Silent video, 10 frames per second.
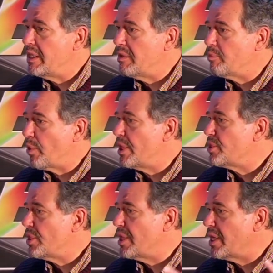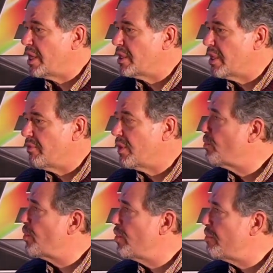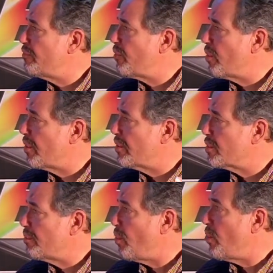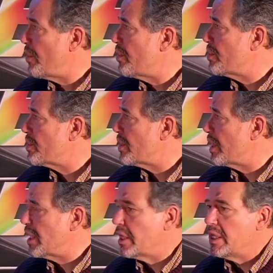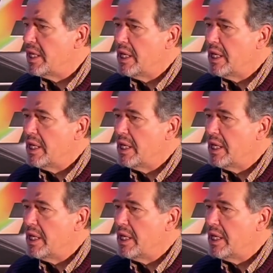embracing and giving room for supporters. For